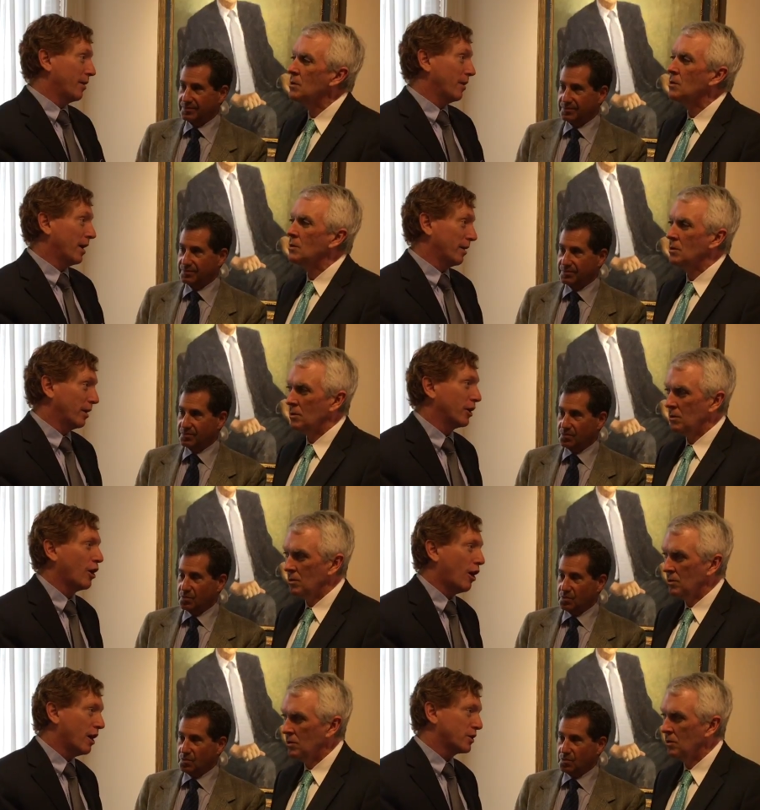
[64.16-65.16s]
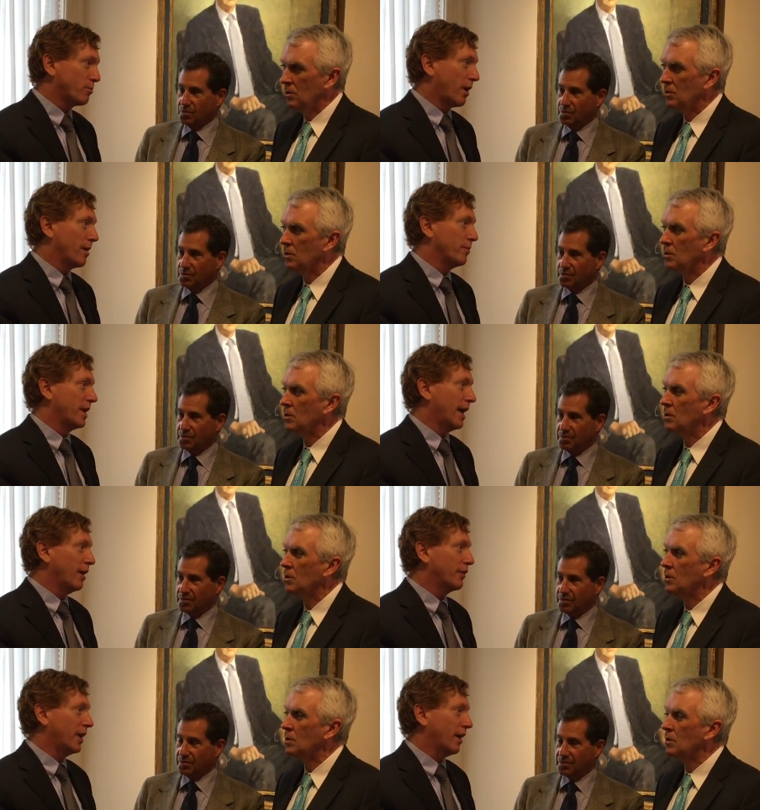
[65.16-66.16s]
Speaker 1: a, a, a cost problem in
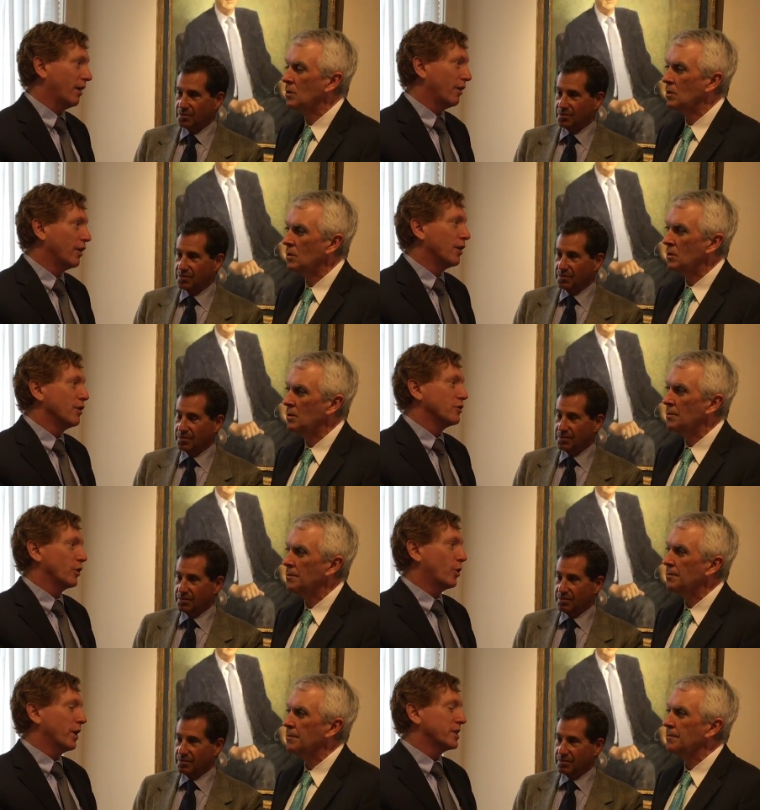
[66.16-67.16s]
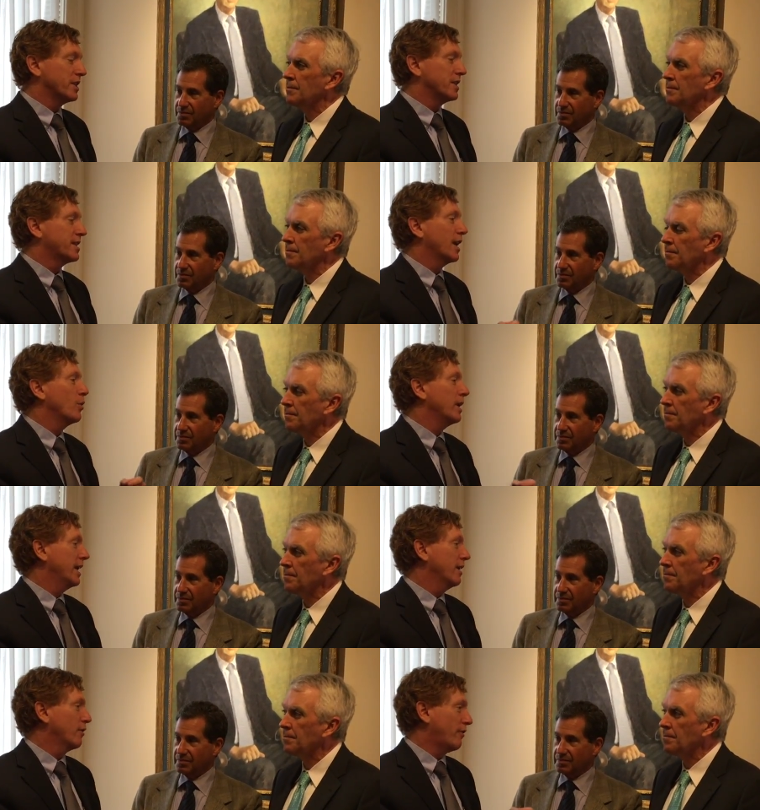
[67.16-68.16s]
healthcare. So the question is, can we
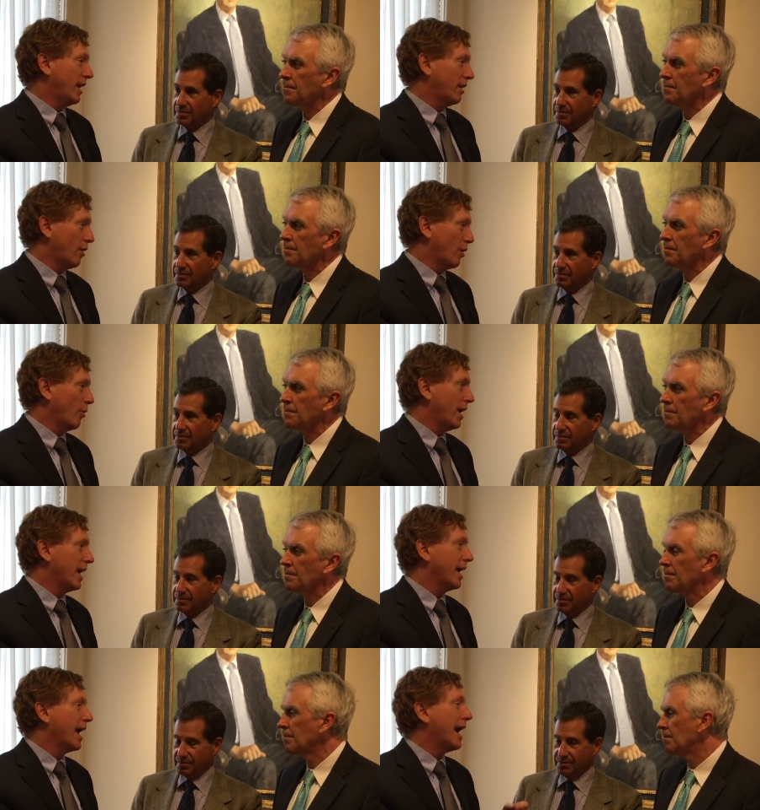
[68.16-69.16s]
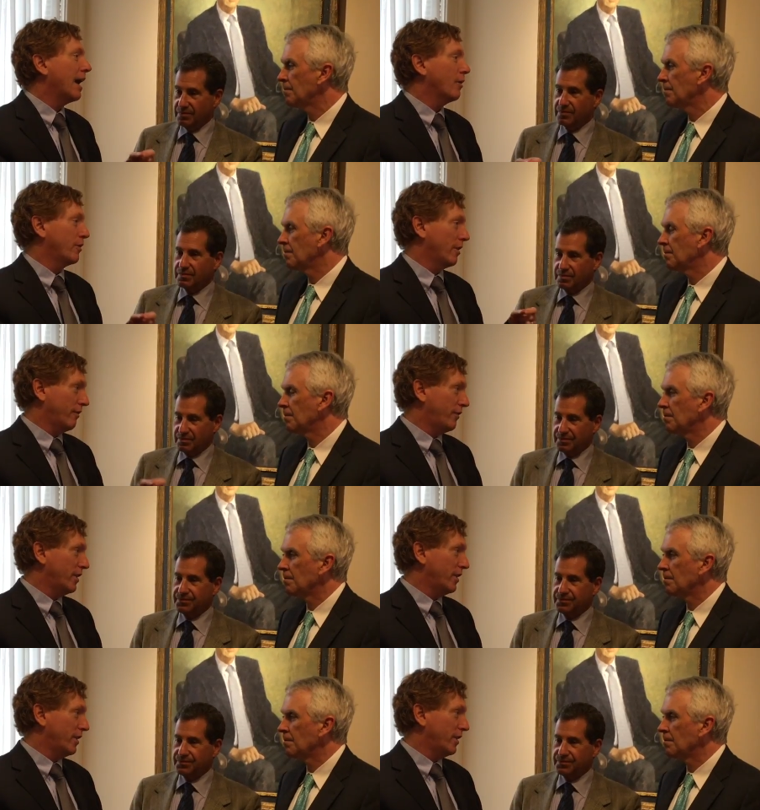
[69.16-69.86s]
innovate our way out of